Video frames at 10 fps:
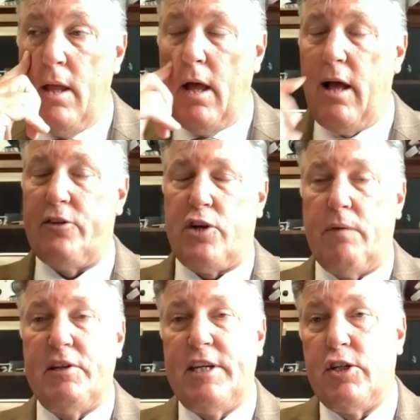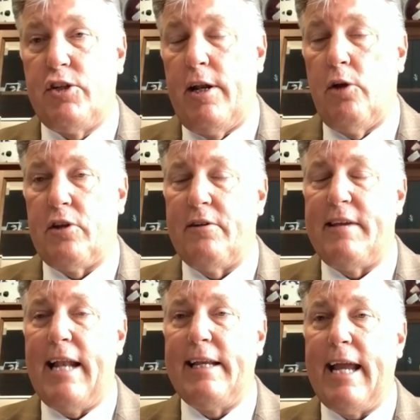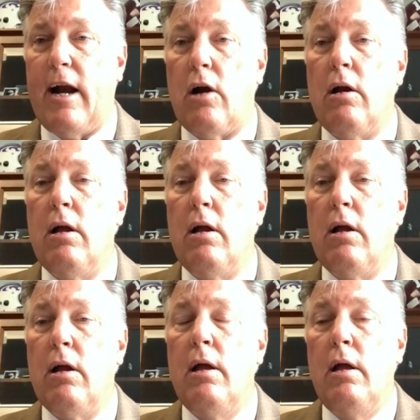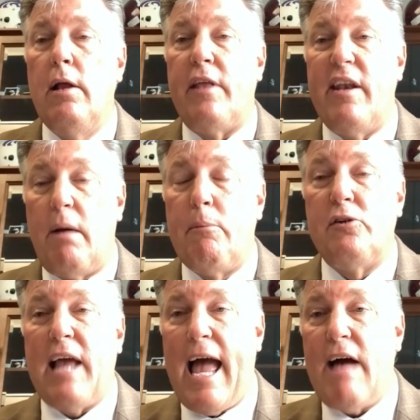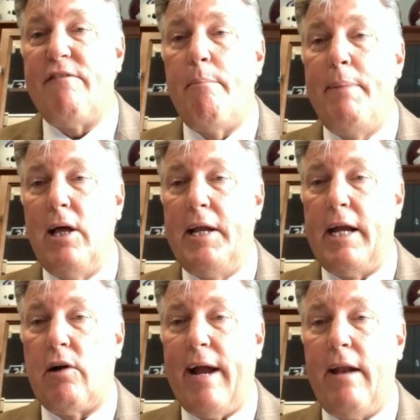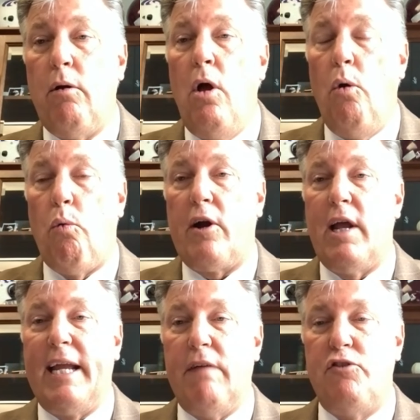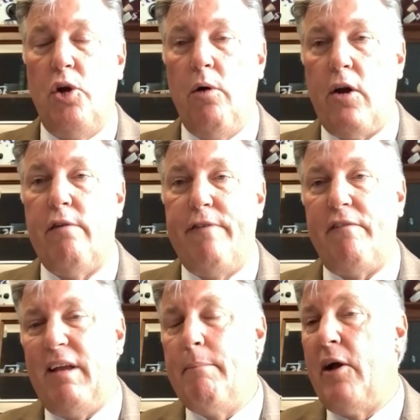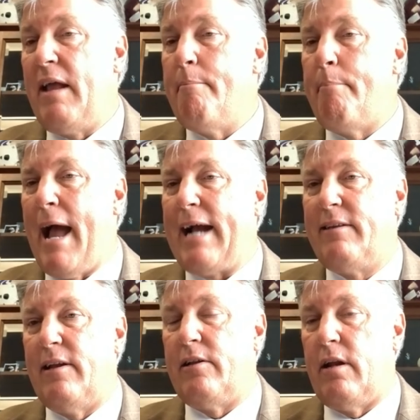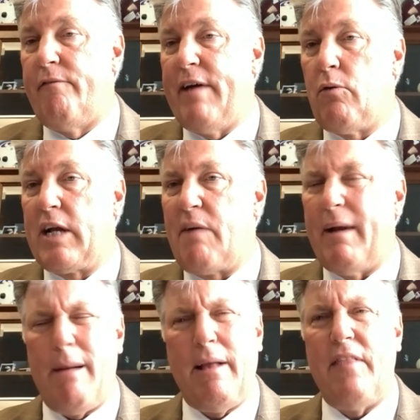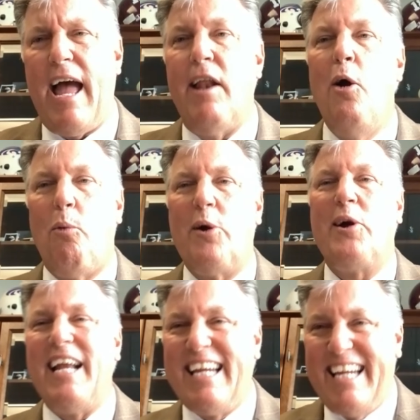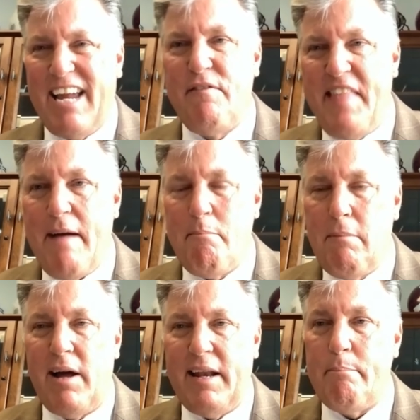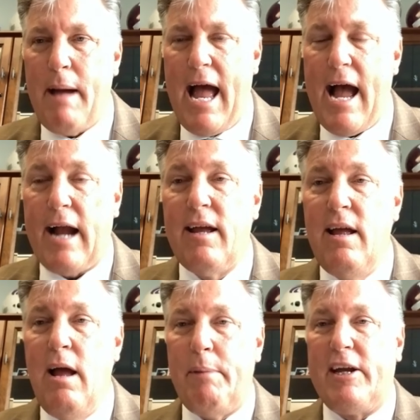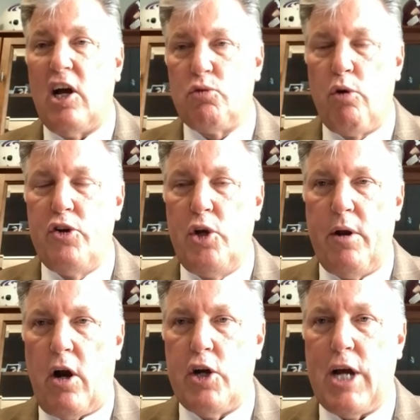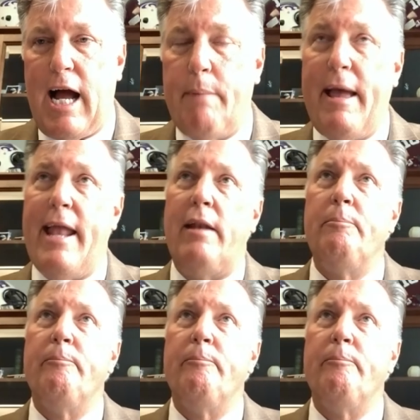services to those on TennCare. The number's $500 million, Grant. We're going to give $250 million back to the federal government. How about that? We're going to give them money back because we're doing our job. And